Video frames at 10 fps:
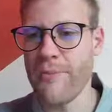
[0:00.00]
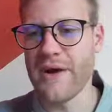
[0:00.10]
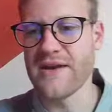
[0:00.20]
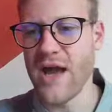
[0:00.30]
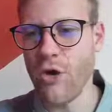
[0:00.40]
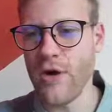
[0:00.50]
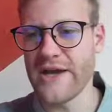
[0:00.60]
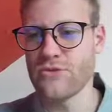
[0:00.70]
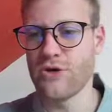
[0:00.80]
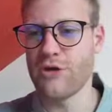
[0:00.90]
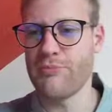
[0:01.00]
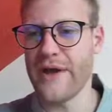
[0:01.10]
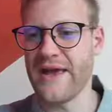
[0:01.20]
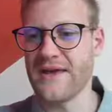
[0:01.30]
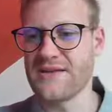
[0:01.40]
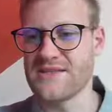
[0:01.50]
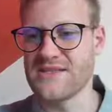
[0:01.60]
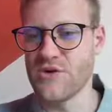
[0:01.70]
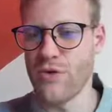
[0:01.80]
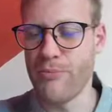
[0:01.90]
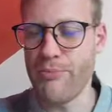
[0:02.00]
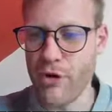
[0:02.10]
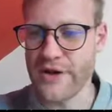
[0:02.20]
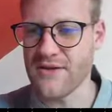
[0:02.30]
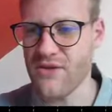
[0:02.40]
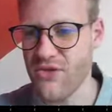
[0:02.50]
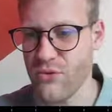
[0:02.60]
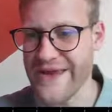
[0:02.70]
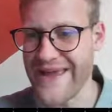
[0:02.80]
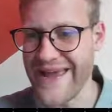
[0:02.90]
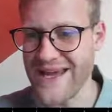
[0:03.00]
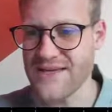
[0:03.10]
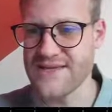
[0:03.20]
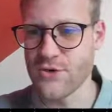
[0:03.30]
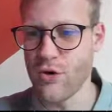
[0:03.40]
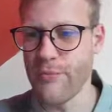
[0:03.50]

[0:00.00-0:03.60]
but now I do not pay zero point three eight euro,